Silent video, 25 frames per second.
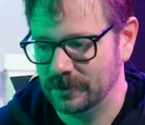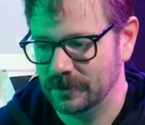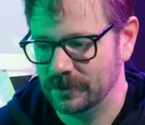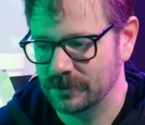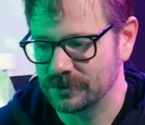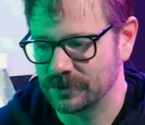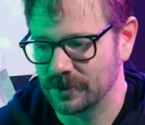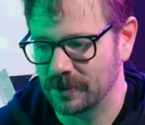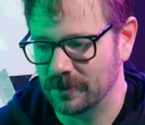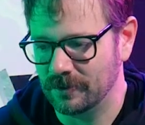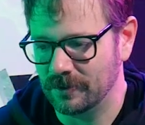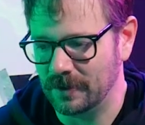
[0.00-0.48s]

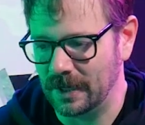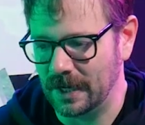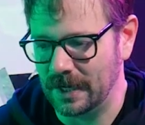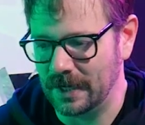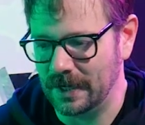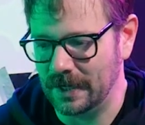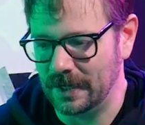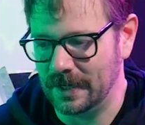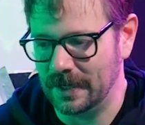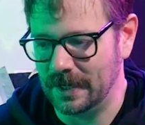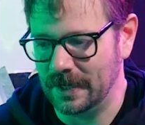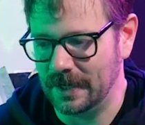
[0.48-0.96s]
So
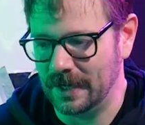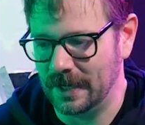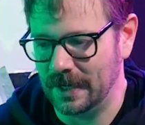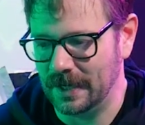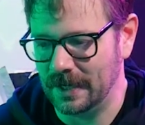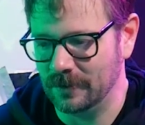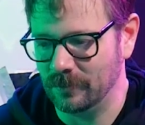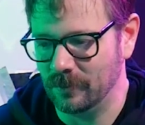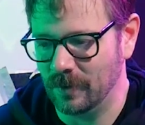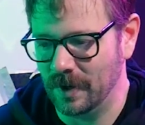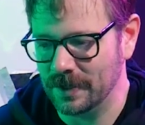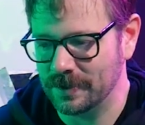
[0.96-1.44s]

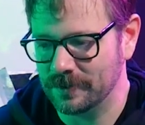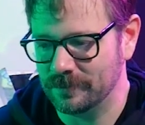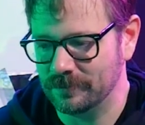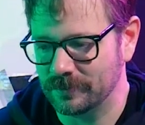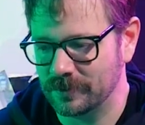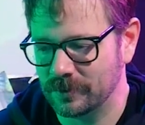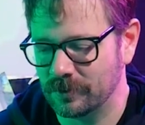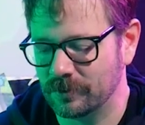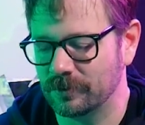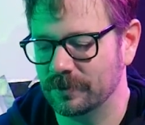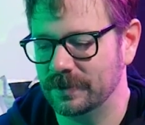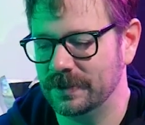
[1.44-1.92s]
I want to
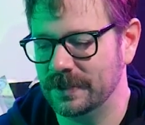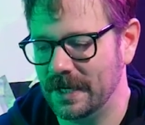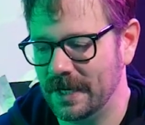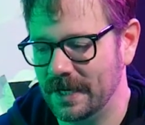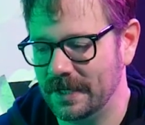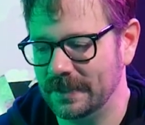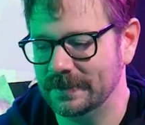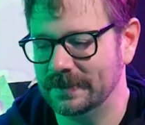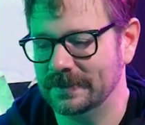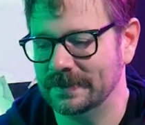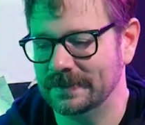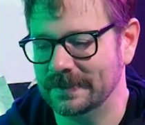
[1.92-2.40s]

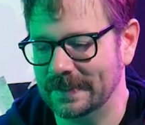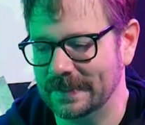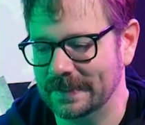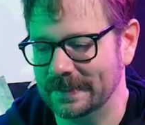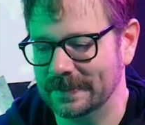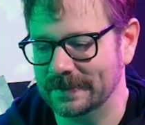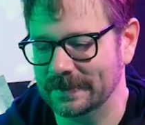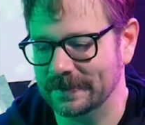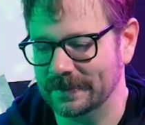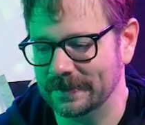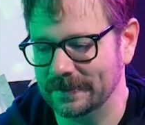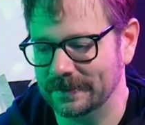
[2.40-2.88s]
create,
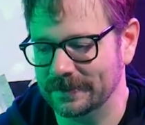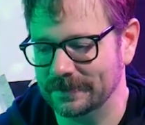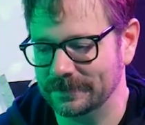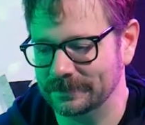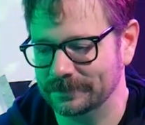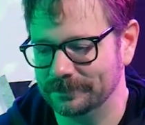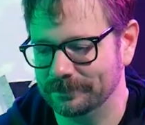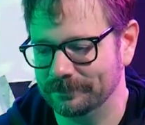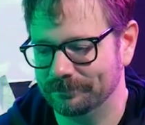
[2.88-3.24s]
like, a